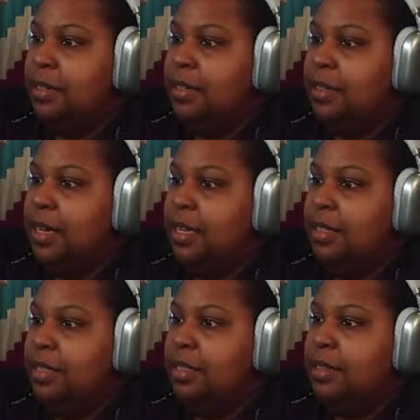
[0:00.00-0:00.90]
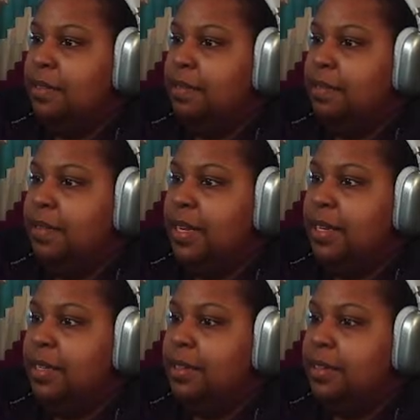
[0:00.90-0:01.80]
That's
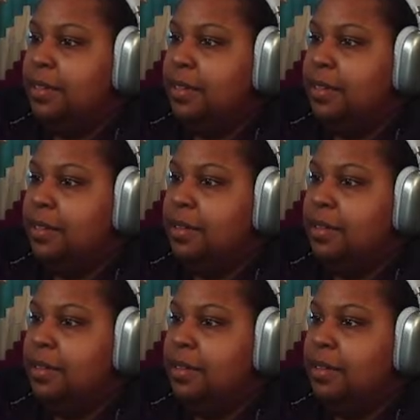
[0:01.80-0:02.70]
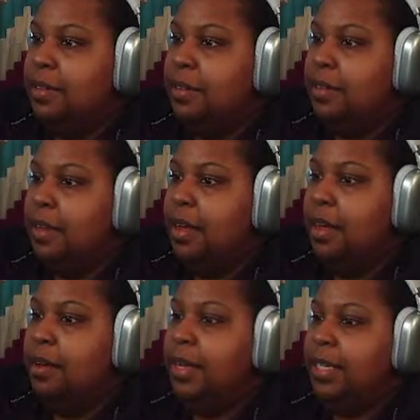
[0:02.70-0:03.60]
fun.
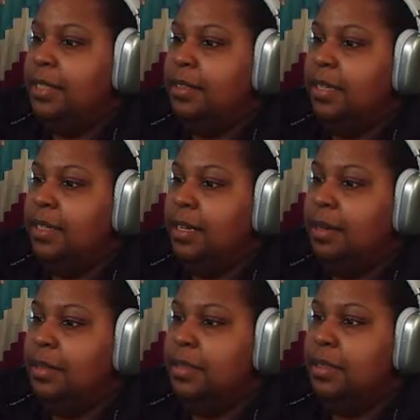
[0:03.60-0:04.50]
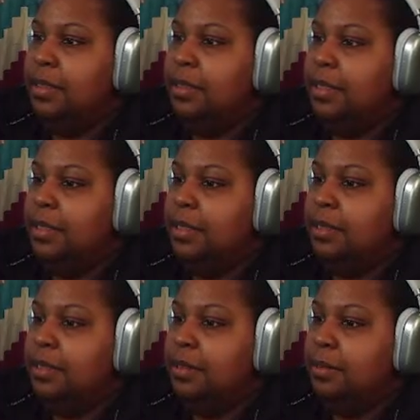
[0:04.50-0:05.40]
Oh, I do have the option to do not
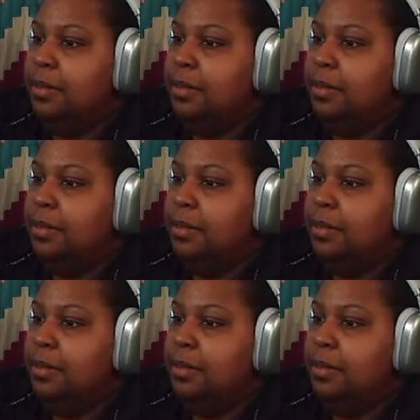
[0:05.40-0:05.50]
disturb.